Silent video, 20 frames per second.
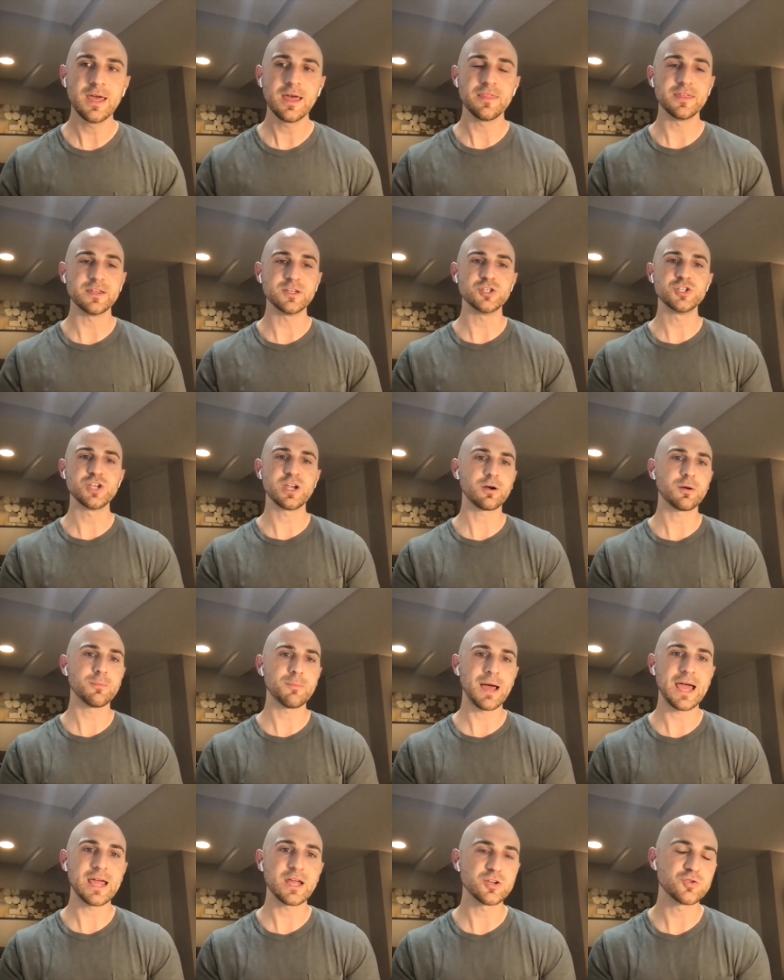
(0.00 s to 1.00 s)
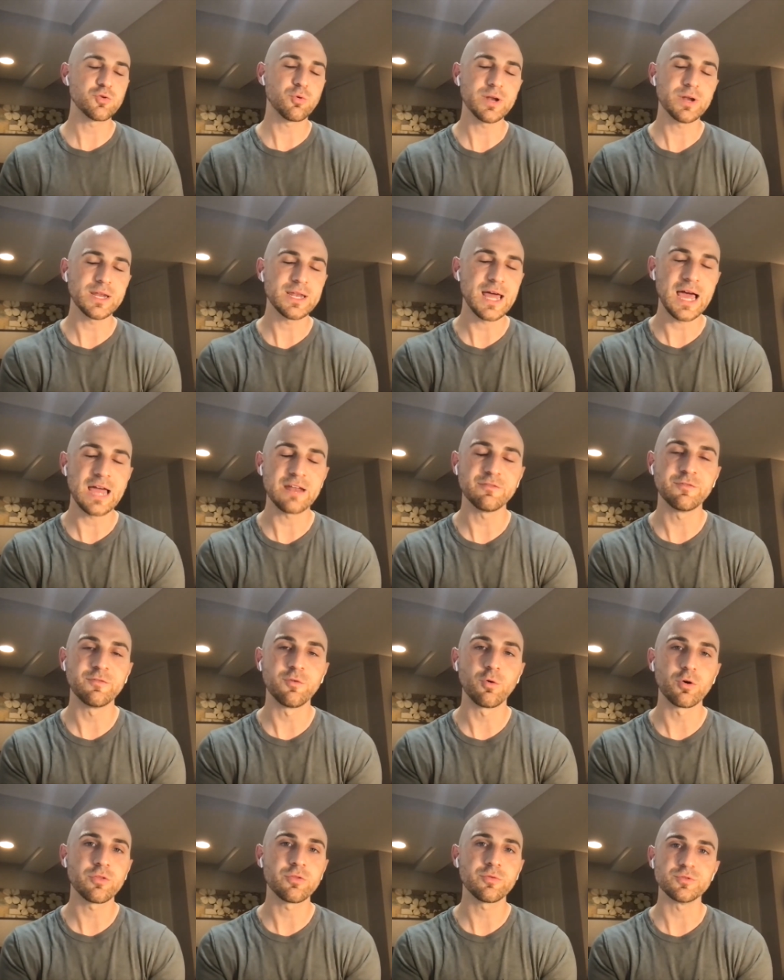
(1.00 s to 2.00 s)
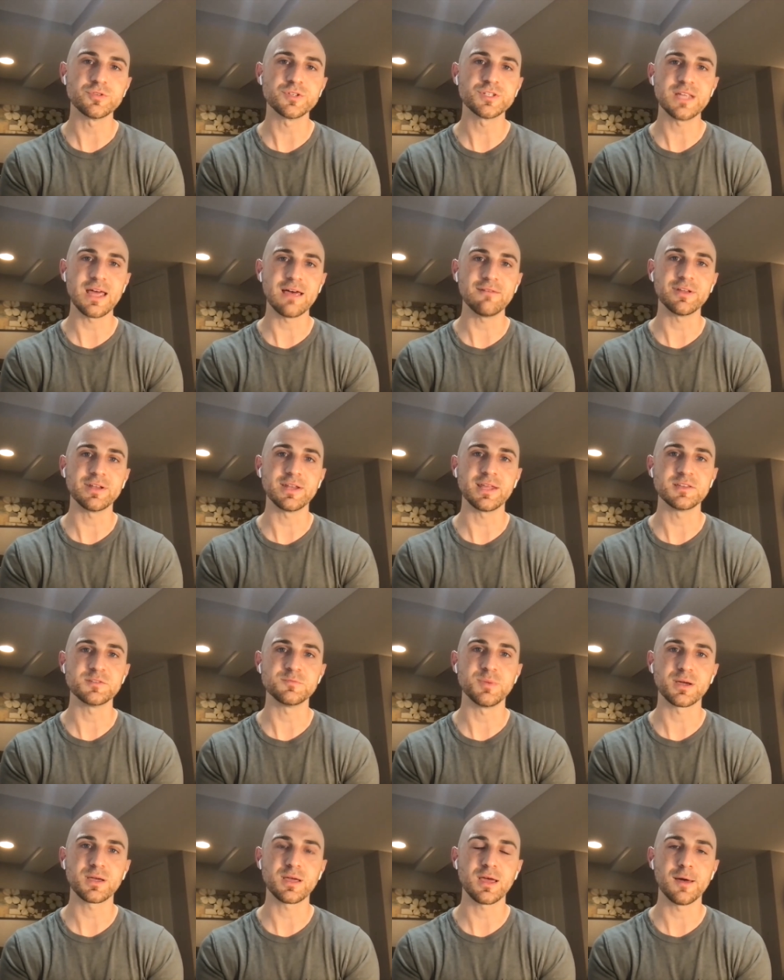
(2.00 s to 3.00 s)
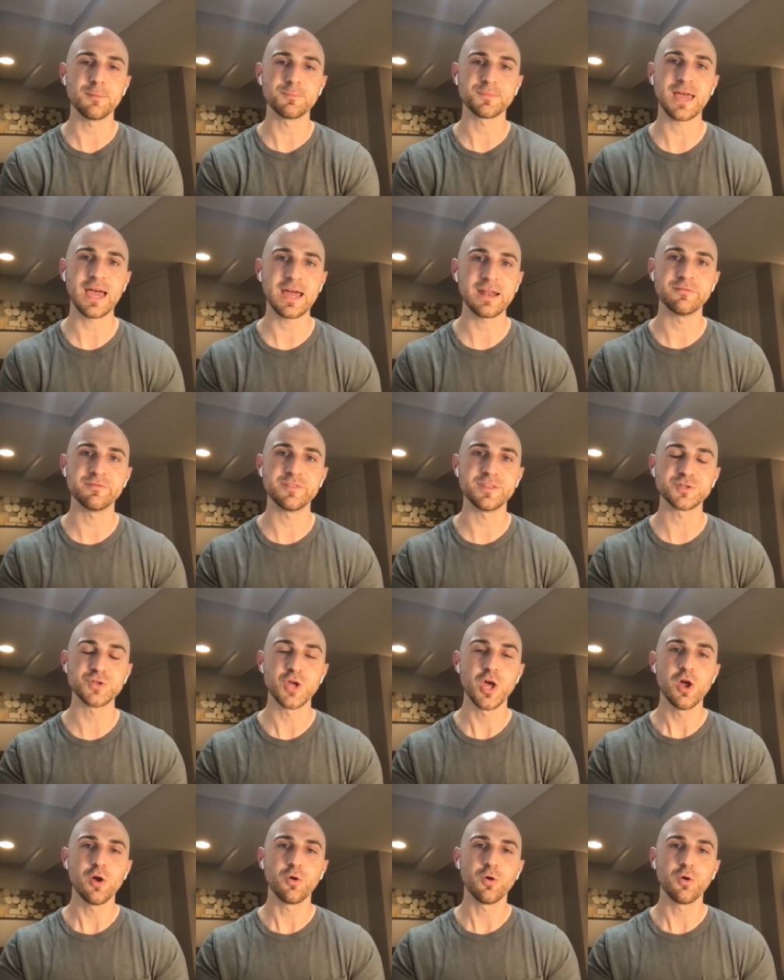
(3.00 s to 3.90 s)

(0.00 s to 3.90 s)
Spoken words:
that Jeremiah 29, 4-7 has become kind of this